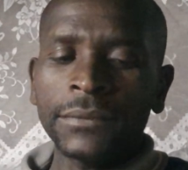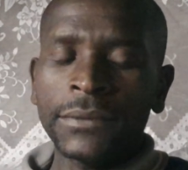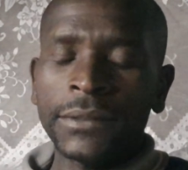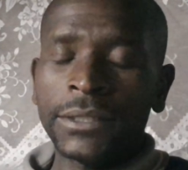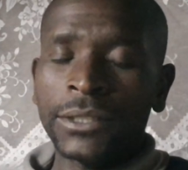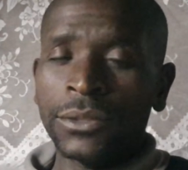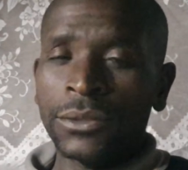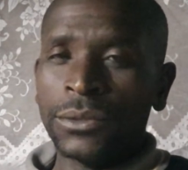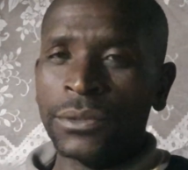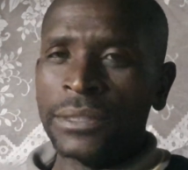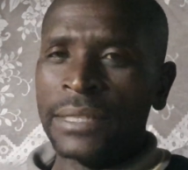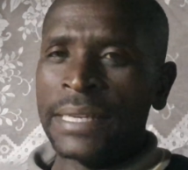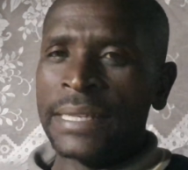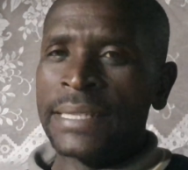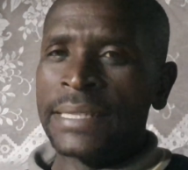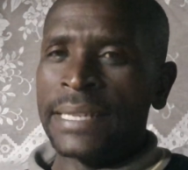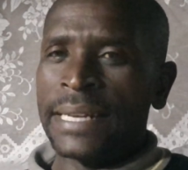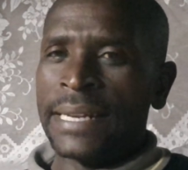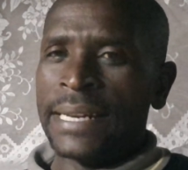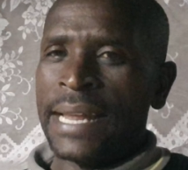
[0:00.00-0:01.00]
So that
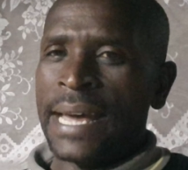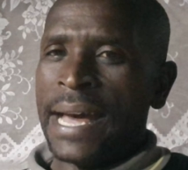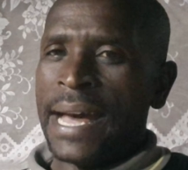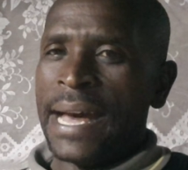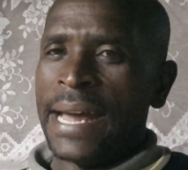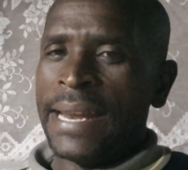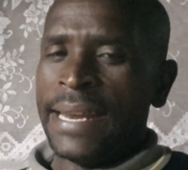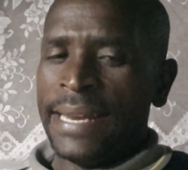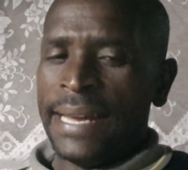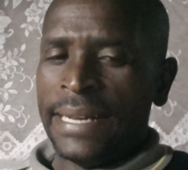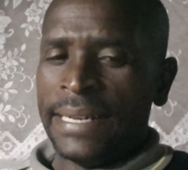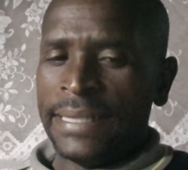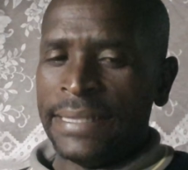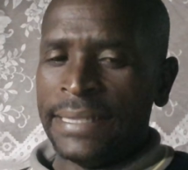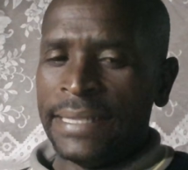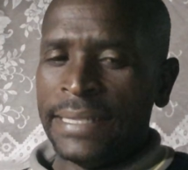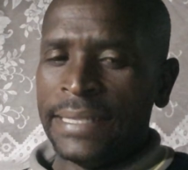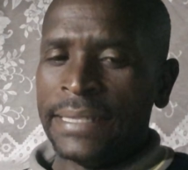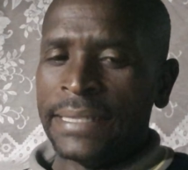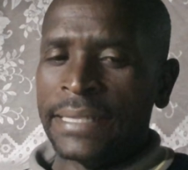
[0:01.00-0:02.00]
is an
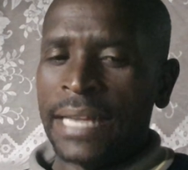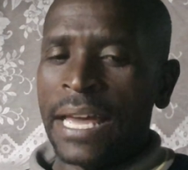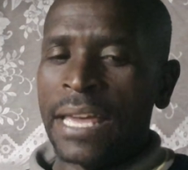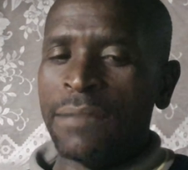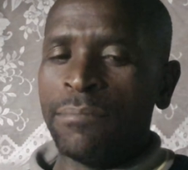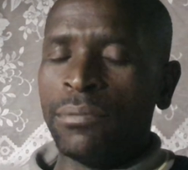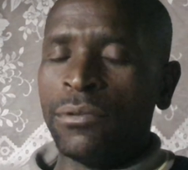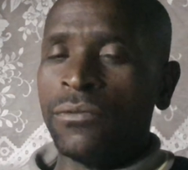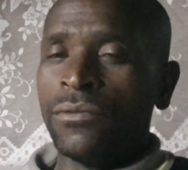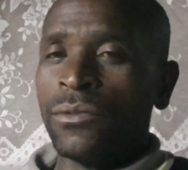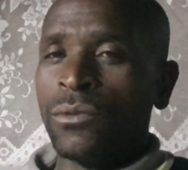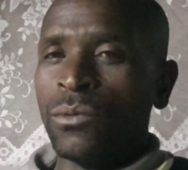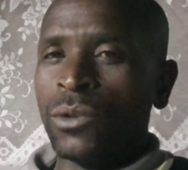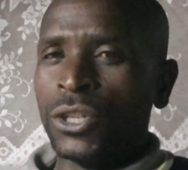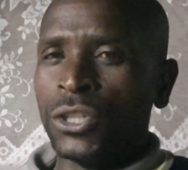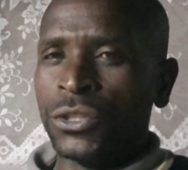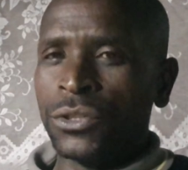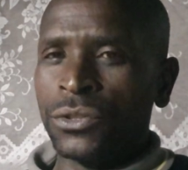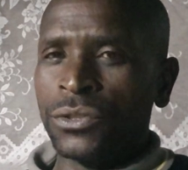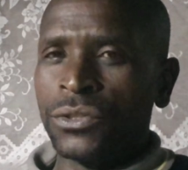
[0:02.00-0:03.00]
analysis type of
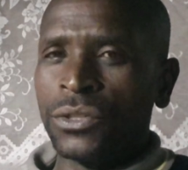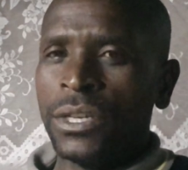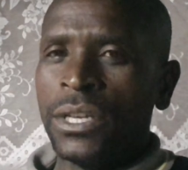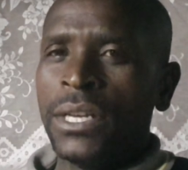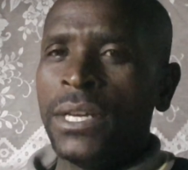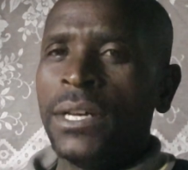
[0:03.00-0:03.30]
questions.